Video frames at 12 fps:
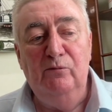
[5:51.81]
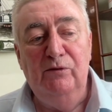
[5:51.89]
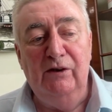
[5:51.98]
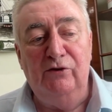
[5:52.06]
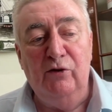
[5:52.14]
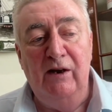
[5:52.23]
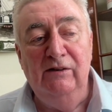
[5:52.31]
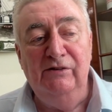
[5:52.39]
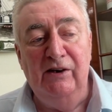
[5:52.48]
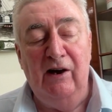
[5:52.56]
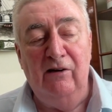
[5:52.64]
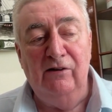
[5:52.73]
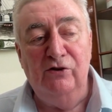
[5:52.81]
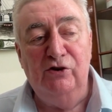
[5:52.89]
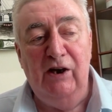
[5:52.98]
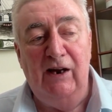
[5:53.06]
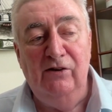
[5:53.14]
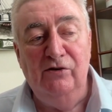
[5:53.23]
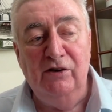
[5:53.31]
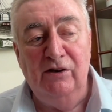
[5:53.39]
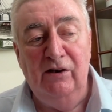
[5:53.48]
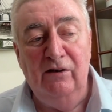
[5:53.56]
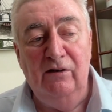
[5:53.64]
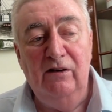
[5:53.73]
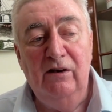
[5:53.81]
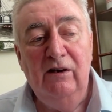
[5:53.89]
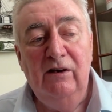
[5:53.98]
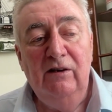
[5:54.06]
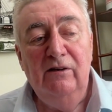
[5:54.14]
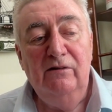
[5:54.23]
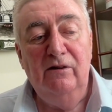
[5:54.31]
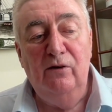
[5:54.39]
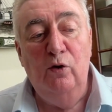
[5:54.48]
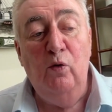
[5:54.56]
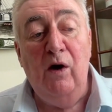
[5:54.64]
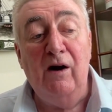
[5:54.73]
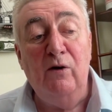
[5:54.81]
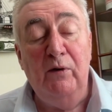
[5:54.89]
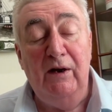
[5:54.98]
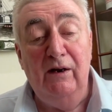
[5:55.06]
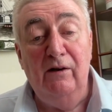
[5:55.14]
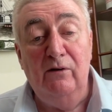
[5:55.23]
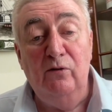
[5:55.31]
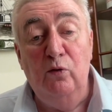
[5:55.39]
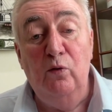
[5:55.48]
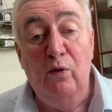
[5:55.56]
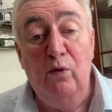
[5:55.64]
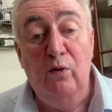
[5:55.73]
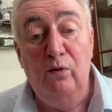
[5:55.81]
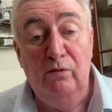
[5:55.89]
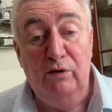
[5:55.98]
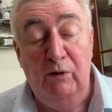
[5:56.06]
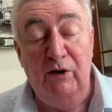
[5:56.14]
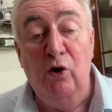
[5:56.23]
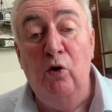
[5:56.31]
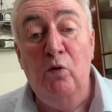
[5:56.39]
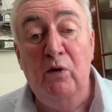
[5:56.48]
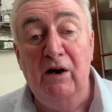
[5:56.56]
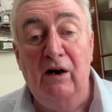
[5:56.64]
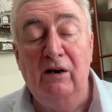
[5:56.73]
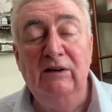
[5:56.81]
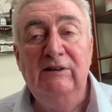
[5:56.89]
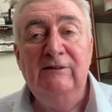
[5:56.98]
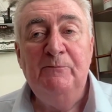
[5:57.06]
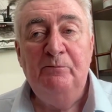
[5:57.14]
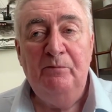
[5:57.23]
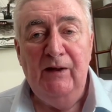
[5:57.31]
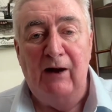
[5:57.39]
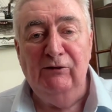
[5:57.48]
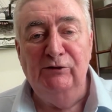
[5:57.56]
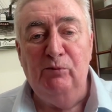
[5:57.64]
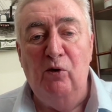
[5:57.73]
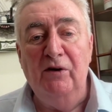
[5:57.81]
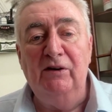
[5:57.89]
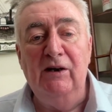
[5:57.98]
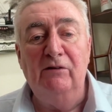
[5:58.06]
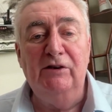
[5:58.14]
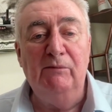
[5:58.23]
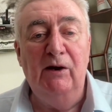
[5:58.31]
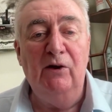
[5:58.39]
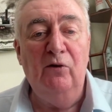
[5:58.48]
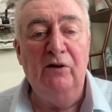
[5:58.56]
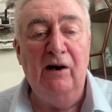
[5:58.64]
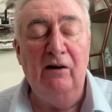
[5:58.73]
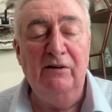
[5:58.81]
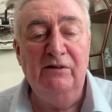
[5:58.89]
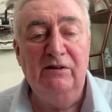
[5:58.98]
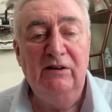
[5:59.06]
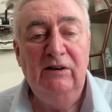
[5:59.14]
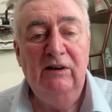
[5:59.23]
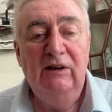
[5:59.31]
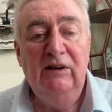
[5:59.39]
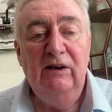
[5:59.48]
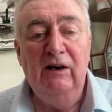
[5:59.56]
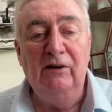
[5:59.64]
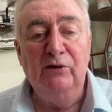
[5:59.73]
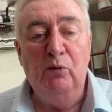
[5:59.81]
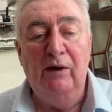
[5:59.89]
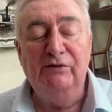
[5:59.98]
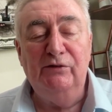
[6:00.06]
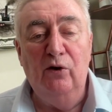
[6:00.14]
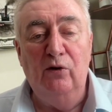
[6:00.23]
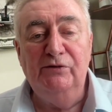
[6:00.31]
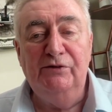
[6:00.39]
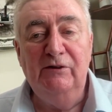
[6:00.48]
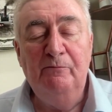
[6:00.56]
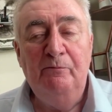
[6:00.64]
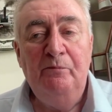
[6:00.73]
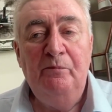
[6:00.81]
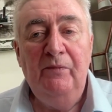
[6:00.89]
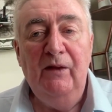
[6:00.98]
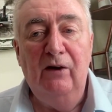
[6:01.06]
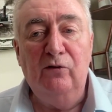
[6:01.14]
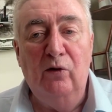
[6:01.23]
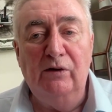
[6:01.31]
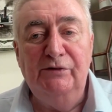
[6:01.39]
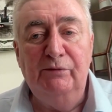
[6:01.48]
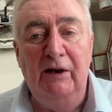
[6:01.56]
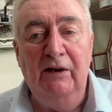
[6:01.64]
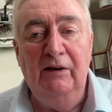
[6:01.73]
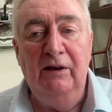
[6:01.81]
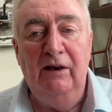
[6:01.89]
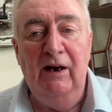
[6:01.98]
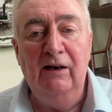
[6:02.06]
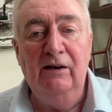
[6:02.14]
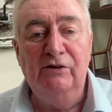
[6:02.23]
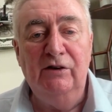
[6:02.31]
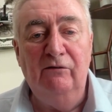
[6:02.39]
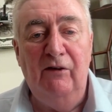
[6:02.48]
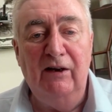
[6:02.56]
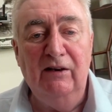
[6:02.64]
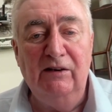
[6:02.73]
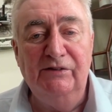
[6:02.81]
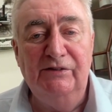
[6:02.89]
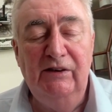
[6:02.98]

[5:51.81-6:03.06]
the trends in Ireland changing and who are we and who, who do we know who we are? I was born in County Mayo in Ireland on the west coast. Of course, when the English invaded us,